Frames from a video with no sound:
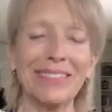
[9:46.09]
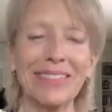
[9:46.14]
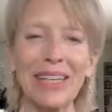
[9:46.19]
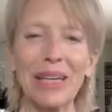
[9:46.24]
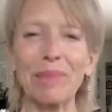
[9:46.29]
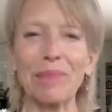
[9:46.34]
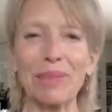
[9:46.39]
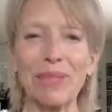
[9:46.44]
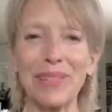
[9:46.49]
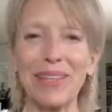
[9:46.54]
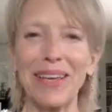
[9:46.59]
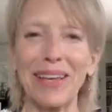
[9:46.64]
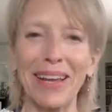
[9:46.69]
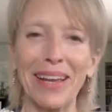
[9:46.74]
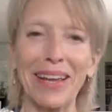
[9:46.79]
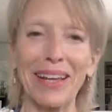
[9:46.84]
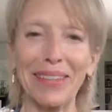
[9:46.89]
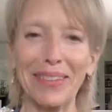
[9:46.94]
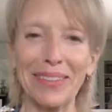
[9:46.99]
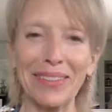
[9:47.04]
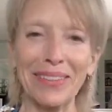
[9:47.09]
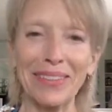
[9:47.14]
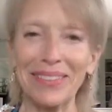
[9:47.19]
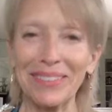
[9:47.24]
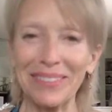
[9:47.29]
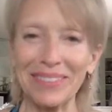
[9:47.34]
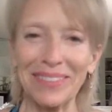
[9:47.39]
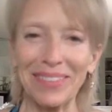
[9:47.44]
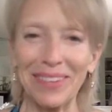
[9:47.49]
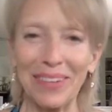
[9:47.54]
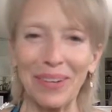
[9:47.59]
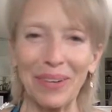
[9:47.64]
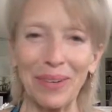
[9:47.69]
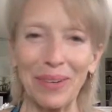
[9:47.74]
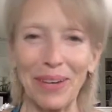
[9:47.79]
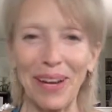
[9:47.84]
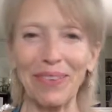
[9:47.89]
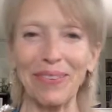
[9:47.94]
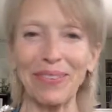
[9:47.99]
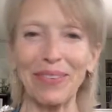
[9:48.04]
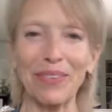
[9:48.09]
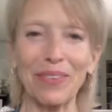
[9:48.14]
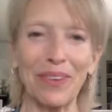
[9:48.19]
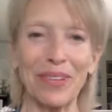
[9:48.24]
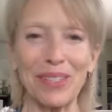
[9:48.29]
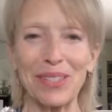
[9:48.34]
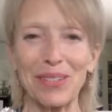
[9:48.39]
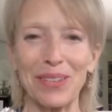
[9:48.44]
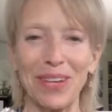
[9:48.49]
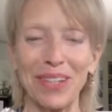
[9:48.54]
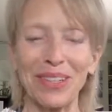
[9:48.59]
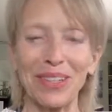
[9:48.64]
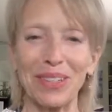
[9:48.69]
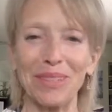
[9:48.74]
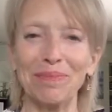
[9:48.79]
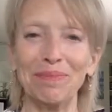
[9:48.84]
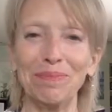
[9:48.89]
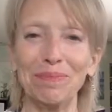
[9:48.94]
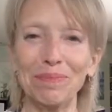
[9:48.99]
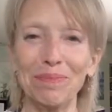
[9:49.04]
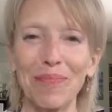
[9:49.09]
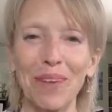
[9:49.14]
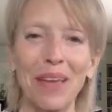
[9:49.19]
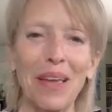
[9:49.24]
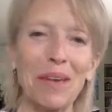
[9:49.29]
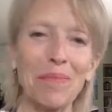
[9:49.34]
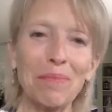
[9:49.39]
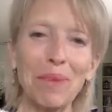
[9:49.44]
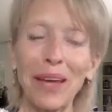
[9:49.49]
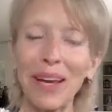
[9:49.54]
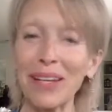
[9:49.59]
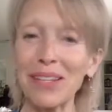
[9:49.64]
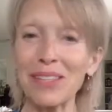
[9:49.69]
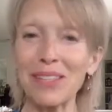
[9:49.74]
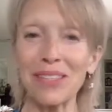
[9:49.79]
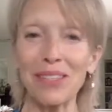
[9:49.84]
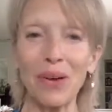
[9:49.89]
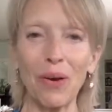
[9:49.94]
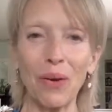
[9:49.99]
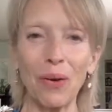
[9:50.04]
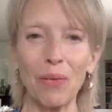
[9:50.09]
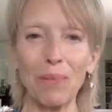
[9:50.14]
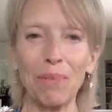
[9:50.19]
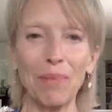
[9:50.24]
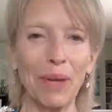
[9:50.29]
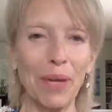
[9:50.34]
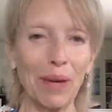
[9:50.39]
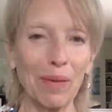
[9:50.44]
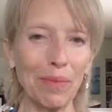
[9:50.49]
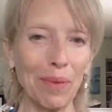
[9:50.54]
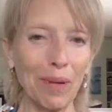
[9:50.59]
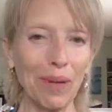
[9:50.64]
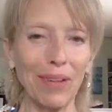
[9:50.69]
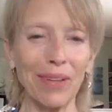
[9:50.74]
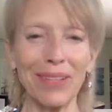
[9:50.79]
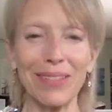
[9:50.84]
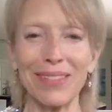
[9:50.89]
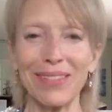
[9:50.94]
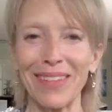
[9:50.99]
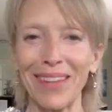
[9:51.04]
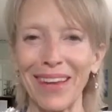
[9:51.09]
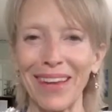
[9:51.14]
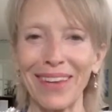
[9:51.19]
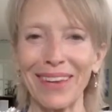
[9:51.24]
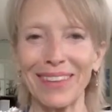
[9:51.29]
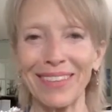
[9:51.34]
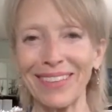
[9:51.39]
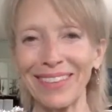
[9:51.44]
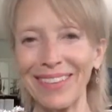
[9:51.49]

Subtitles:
10% anger, whatever, frustration. But it's so minimal. It's like,